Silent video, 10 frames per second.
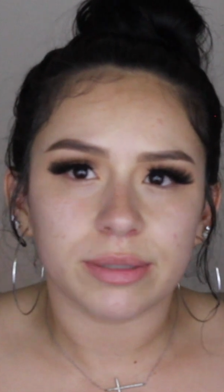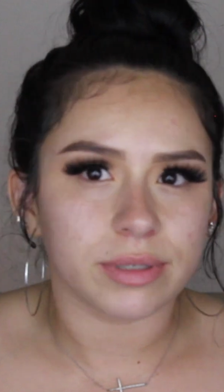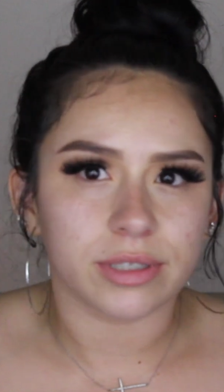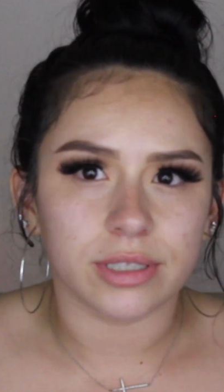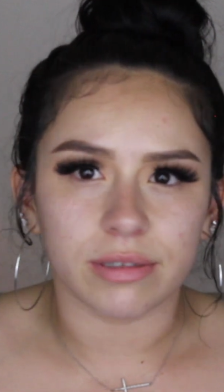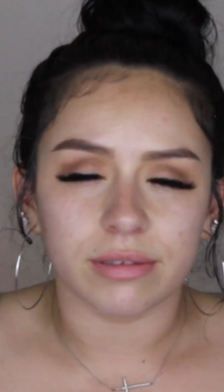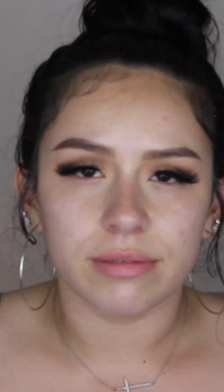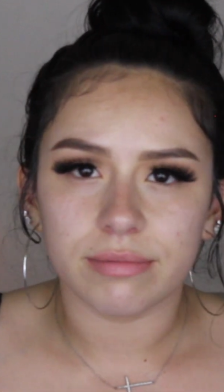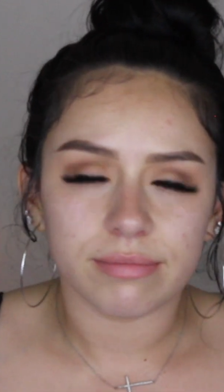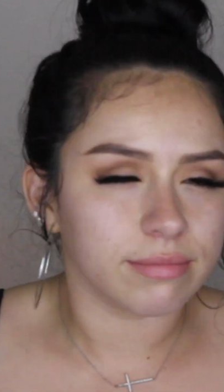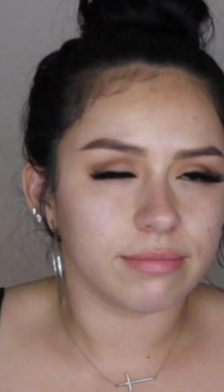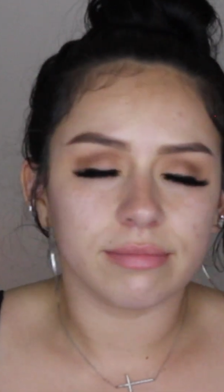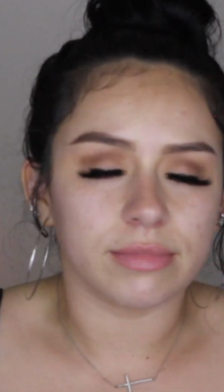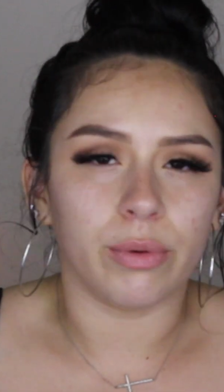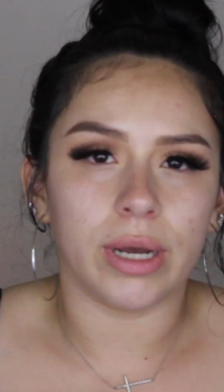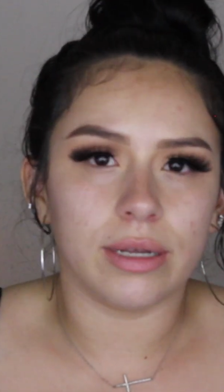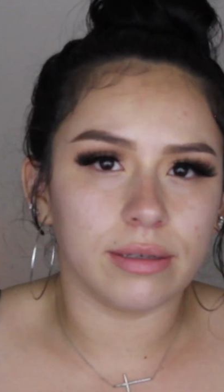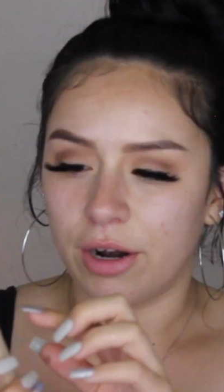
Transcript: I supposed to do? What?